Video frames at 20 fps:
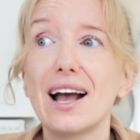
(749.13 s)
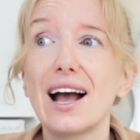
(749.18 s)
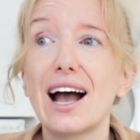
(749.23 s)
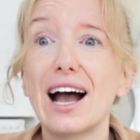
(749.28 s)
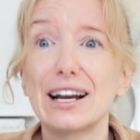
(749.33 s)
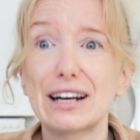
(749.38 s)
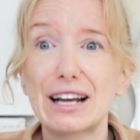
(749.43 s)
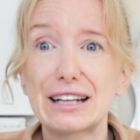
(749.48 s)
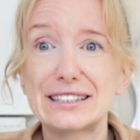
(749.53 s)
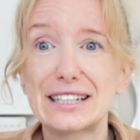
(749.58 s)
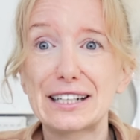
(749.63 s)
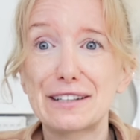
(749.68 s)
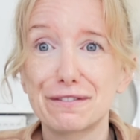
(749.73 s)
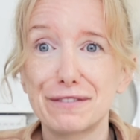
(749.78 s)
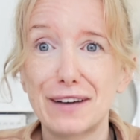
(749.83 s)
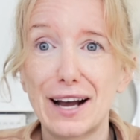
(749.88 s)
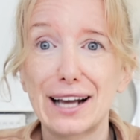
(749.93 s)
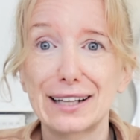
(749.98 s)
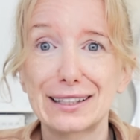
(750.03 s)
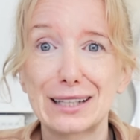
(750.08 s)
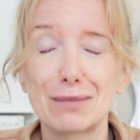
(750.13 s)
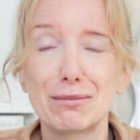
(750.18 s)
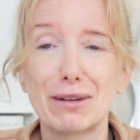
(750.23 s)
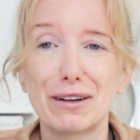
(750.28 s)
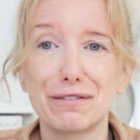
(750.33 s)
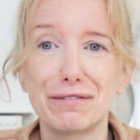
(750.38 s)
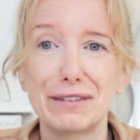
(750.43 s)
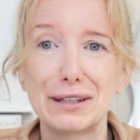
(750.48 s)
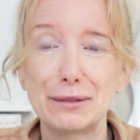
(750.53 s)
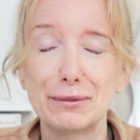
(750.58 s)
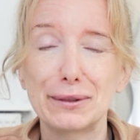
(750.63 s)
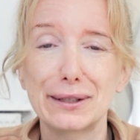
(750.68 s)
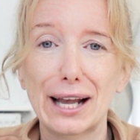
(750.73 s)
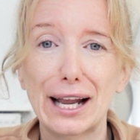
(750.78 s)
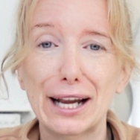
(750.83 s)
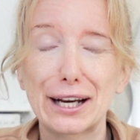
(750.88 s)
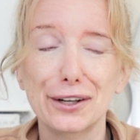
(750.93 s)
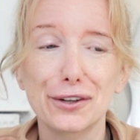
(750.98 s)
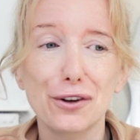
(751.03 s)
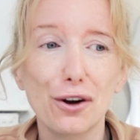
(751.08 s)
and I did find that my feet were
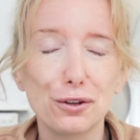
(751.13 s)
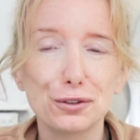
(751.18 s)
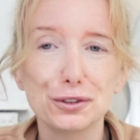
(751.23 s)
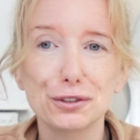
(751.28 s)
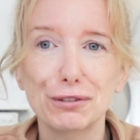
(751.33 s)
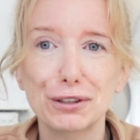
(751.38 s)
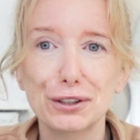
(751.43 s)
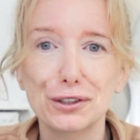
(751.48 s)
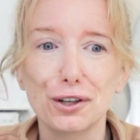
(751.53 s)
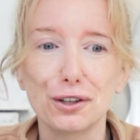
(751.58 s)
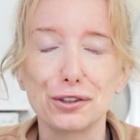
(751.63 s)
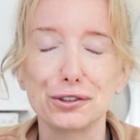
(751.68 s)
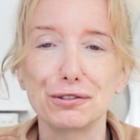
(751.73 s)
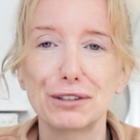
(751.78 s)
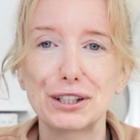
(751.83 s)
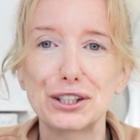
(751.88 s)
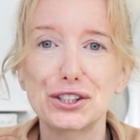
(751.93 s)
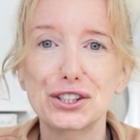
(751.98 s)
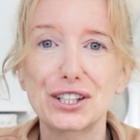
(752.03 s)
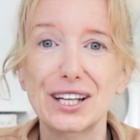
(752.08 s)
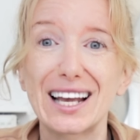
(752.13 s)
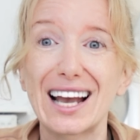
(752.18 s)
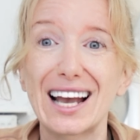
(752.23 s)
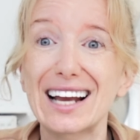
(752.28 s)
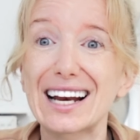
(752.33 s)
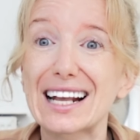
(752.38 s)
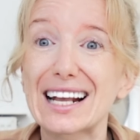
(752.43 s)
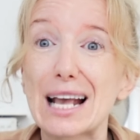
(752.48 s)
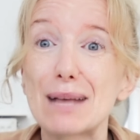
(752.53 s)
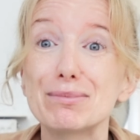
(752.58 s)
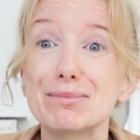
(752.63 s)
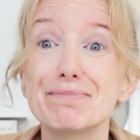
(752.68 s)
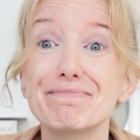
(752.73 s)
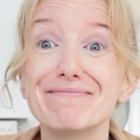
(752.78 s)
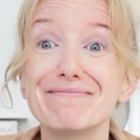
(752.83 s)
getting colder and colder each day, and I kept